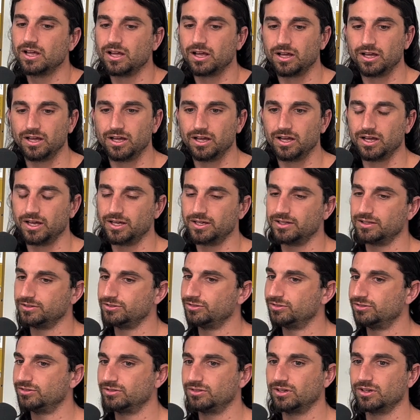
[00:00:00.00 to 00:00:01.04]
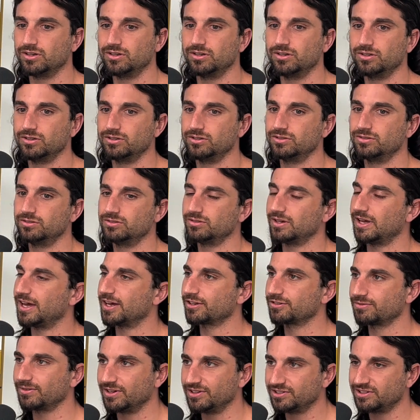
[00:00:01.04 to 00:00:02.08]
Uh, you'd go
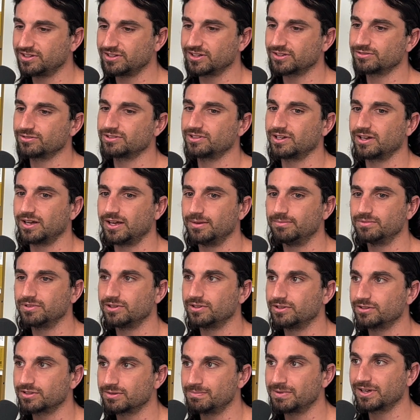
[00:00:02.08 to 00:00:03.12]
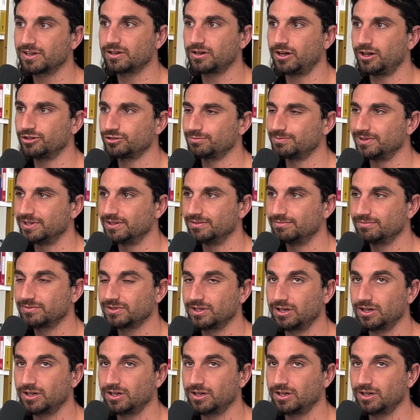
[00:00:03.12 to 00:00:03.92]
XYZ 100 times. It's a big accomplishment.